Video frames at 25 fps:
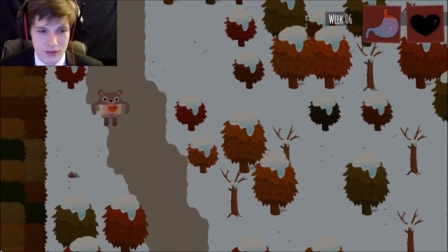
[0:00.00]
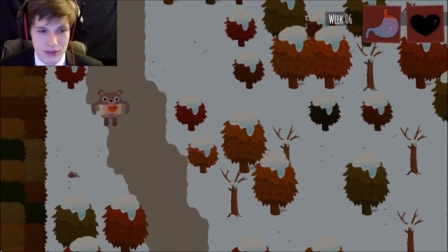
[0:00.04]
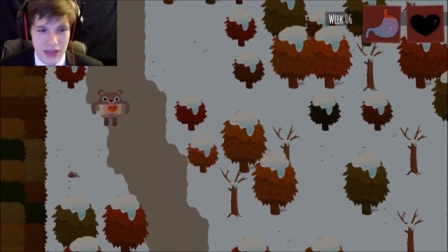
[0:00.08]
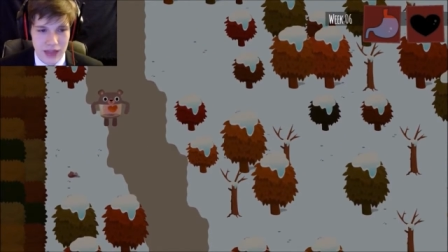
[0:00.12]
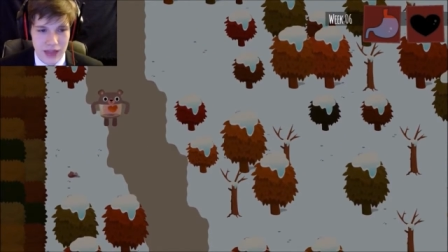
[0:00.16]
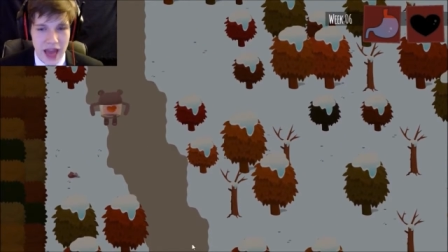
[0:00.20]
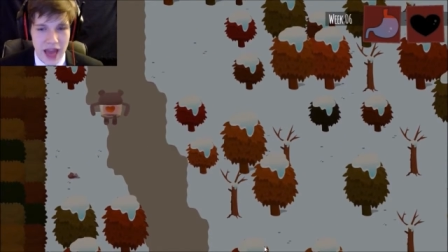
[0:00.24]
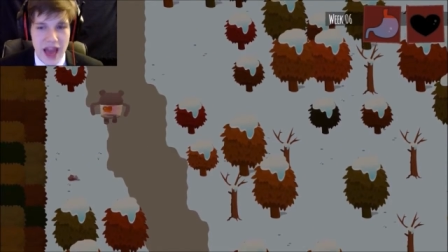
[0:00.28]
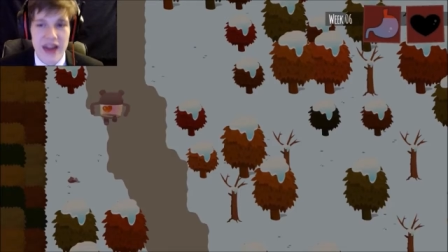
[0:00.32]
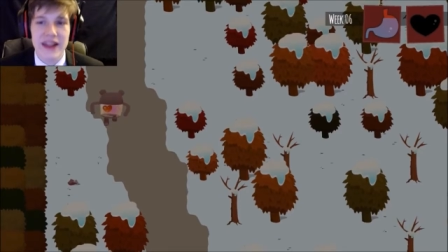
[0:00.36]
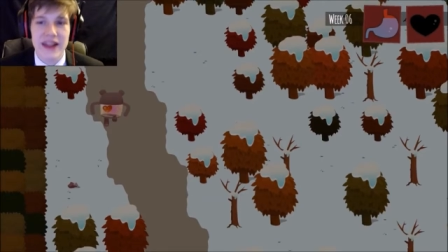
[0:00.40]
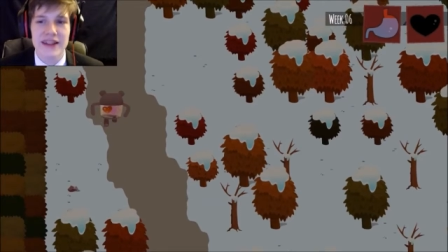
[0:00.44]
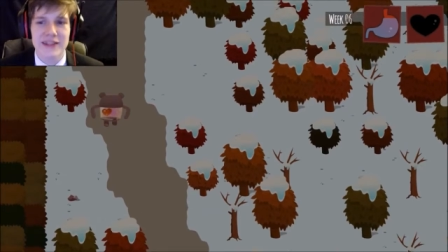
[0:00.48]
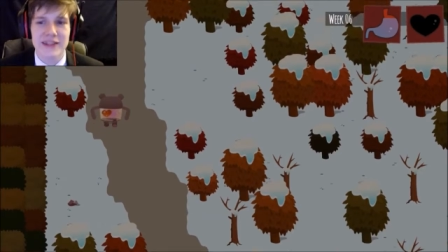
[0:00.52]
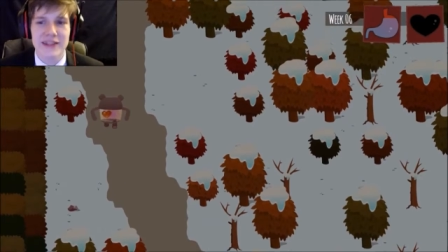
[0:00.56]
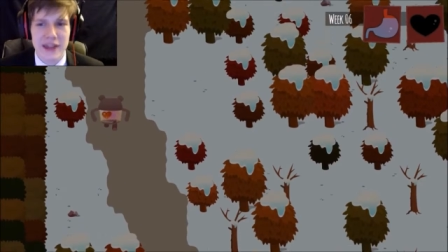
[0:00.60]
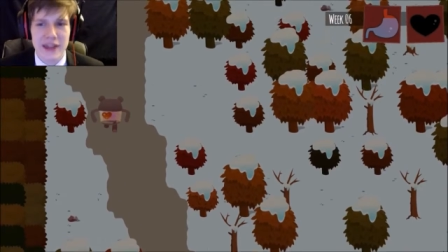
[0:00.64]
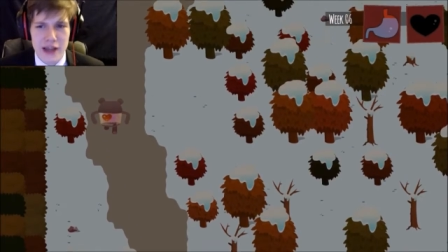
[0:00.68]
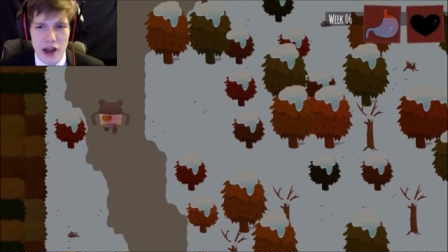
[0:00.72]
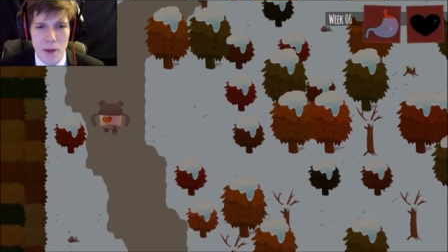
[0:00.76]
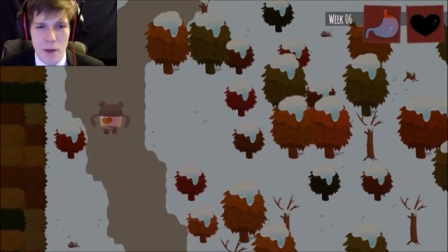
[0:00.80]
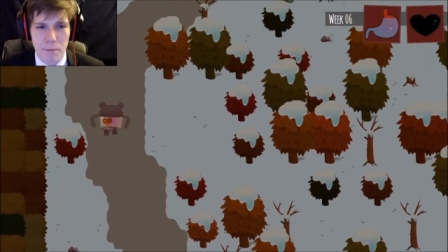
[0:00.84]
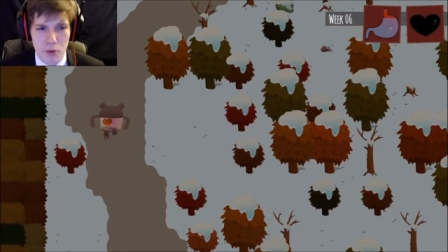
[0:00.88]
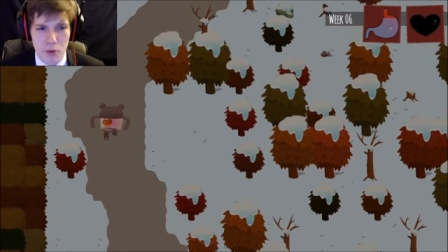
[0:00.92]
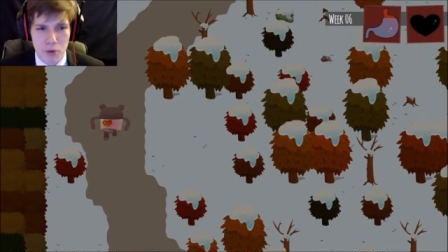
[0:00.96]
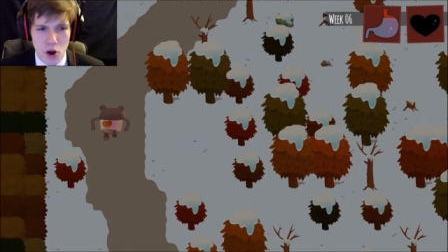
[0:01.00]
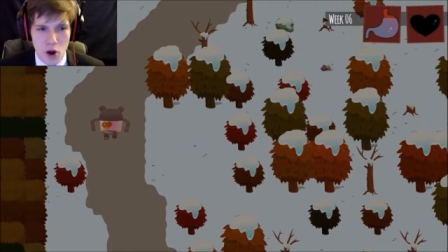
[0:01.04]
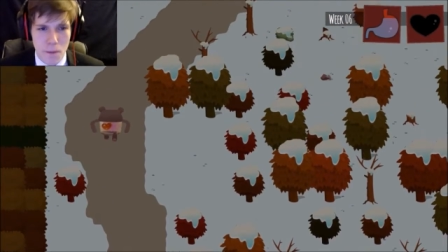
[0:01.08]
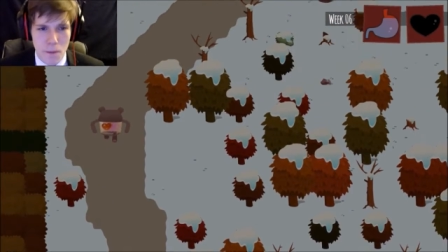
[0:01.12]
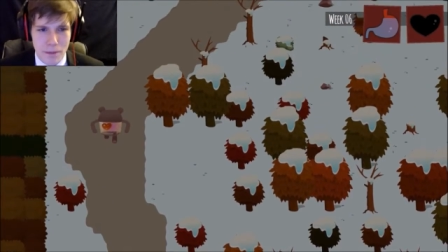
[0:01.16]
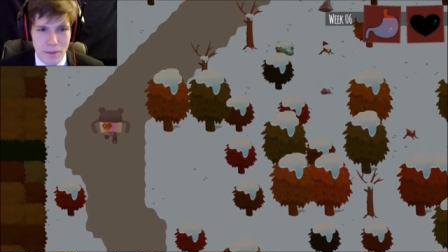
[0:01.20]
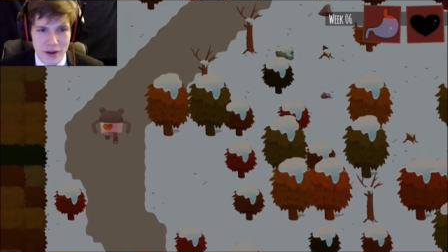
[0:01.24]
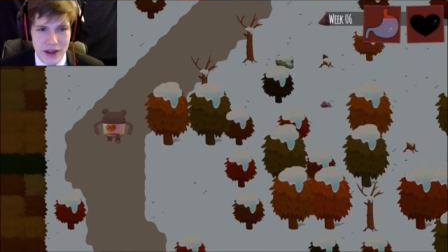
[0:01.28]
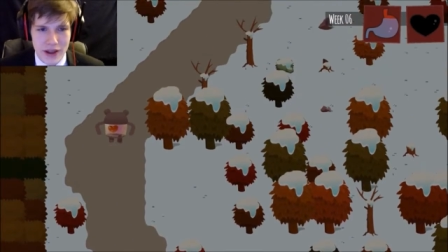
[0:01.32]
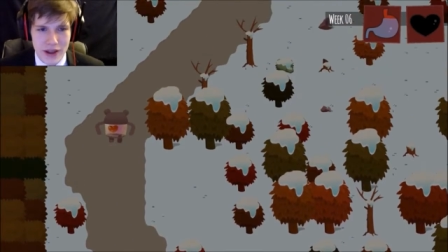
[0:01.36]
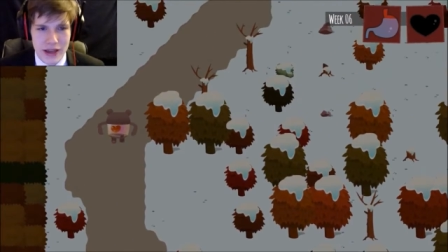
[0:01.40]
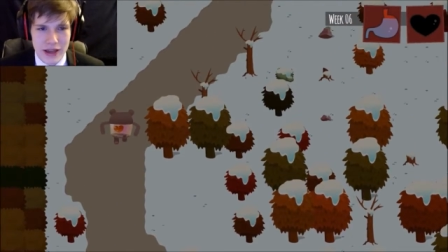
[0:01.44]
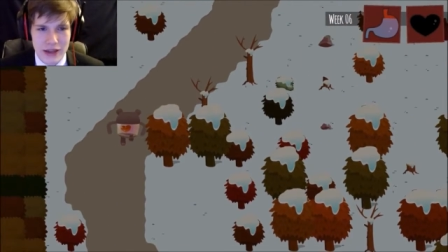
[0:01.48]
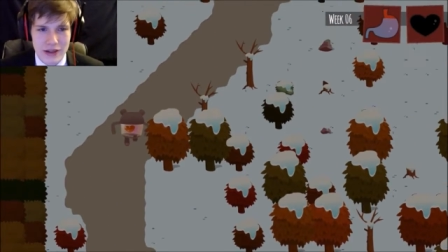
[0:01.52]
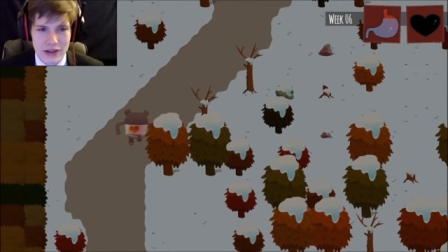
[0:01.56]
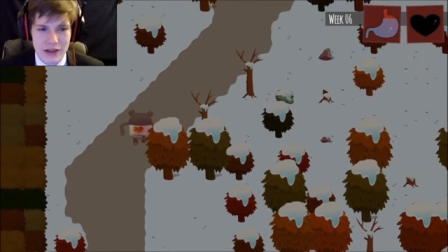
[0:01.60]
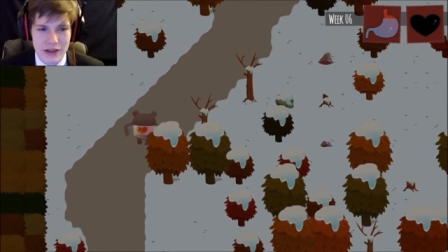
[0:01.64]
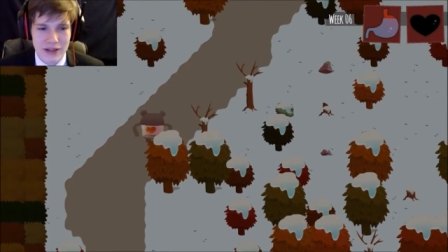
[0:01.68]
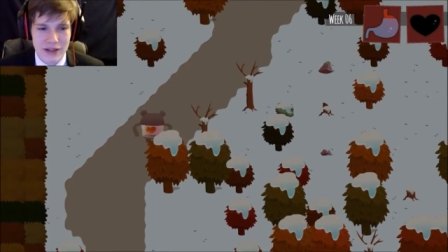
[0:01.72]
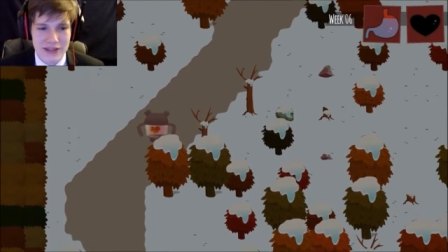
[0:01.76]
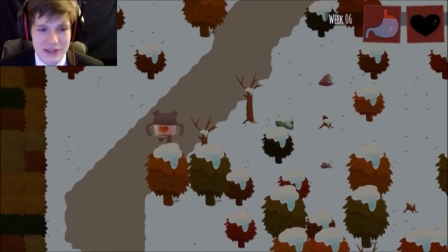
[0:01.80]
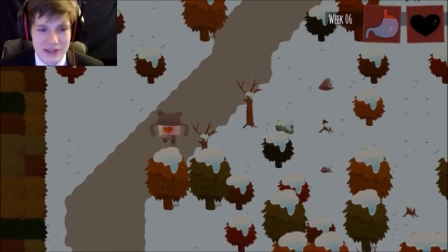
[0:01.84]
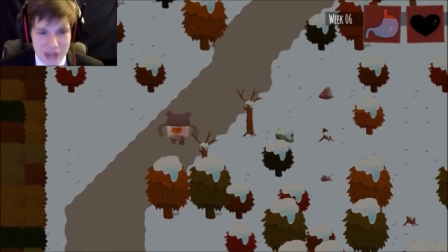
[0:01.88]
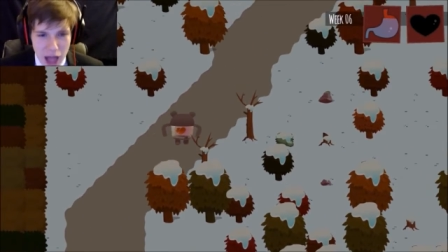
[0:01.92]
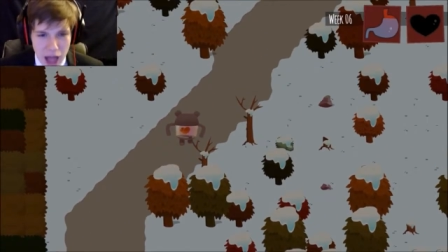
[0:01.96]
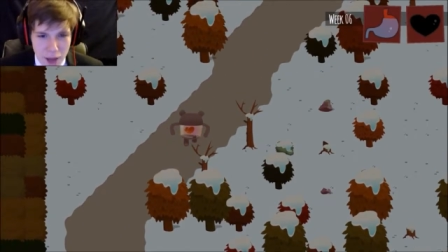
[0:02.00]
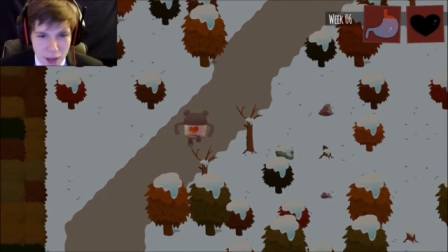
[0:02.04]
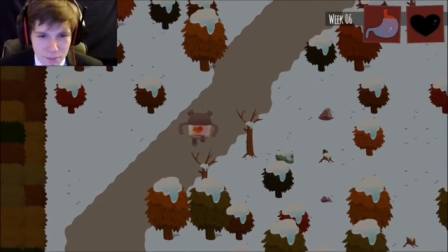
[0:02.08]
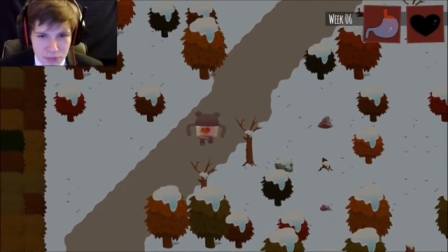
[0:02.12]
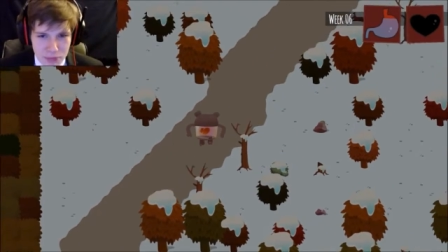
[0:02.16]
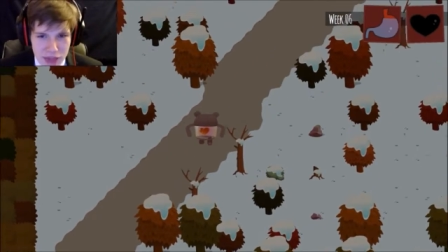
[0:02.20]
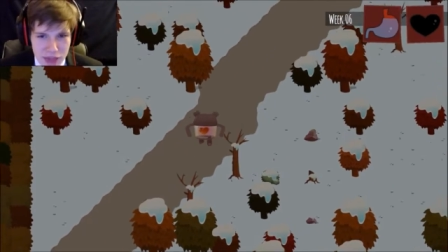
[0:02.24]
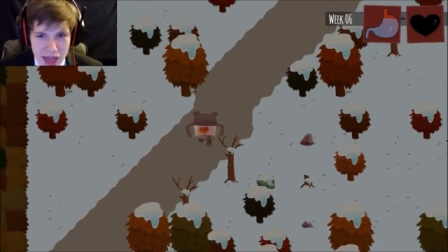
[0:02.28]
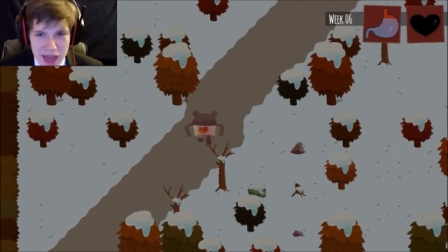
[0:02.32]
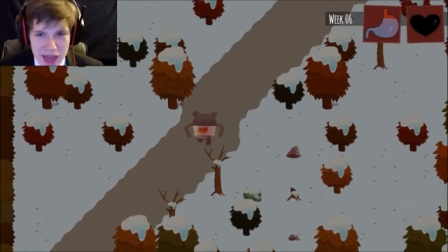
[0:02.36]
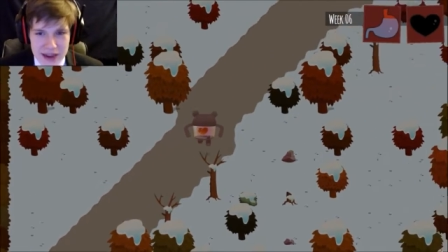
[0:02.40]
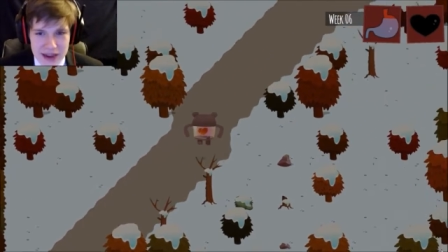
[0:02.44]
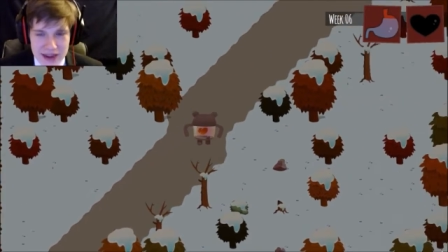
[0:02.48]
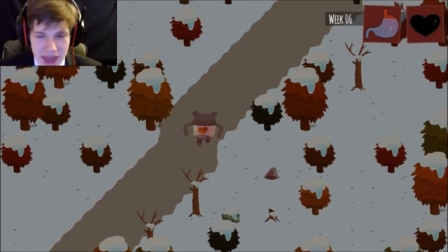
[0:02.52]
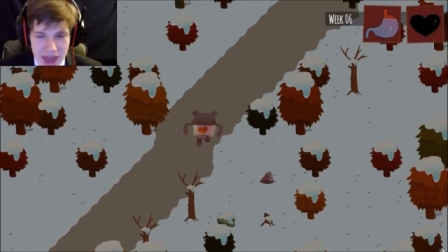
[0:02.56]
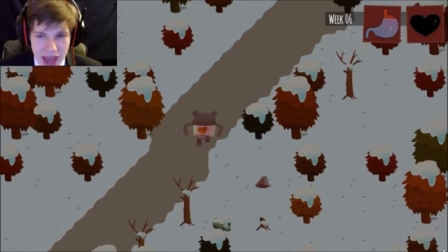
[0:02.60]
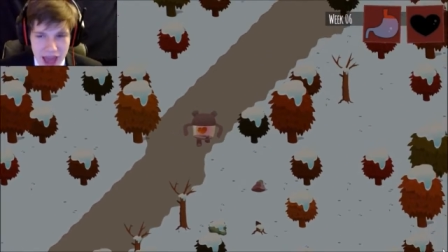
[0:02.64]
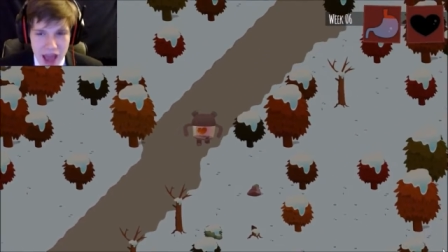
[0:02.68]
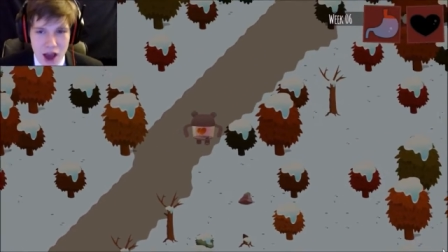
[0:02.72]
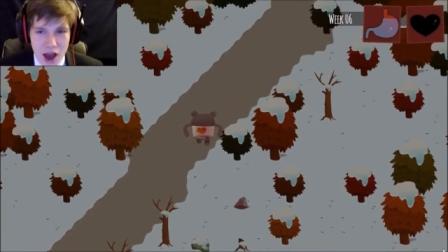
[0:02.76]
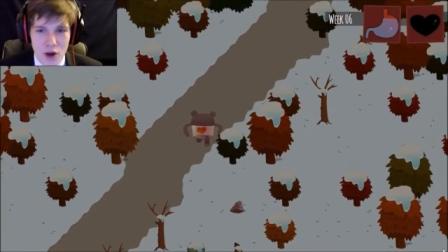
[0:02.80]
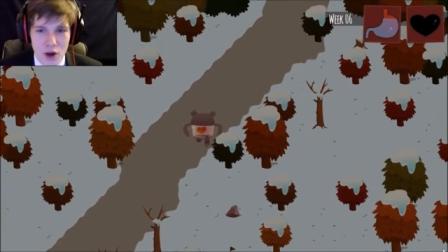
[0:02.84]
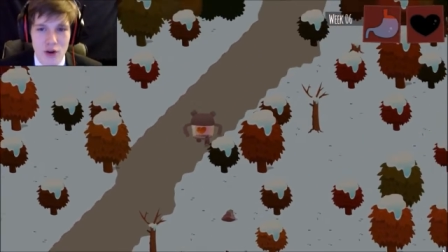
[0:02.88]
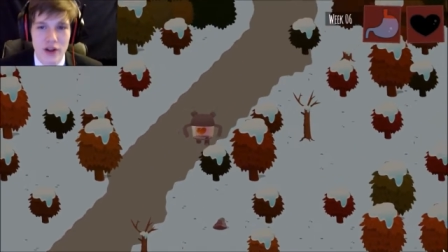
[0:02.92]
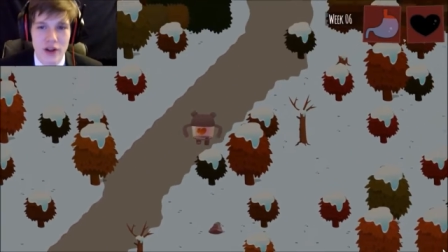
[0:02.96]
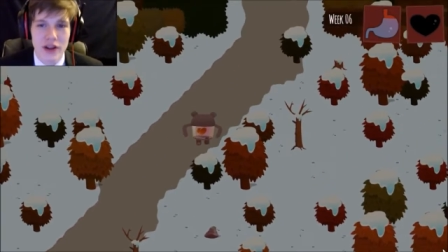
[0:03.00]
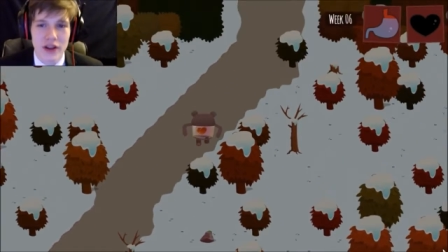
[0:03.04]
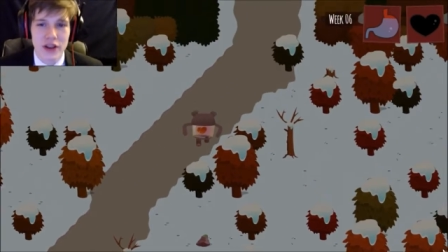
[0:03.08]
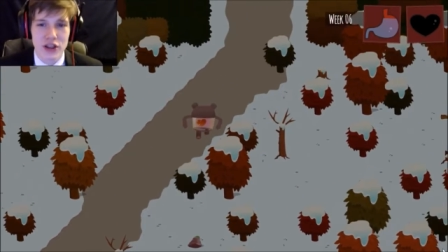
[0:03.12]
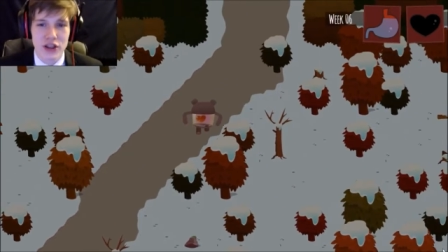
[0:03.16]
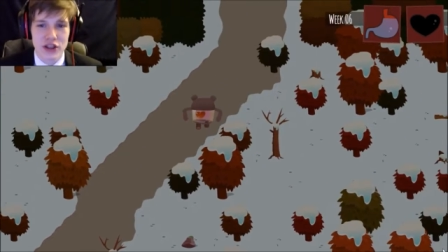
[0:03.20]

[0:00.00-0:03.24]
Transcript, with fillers: That is inappropriate. Stop that now.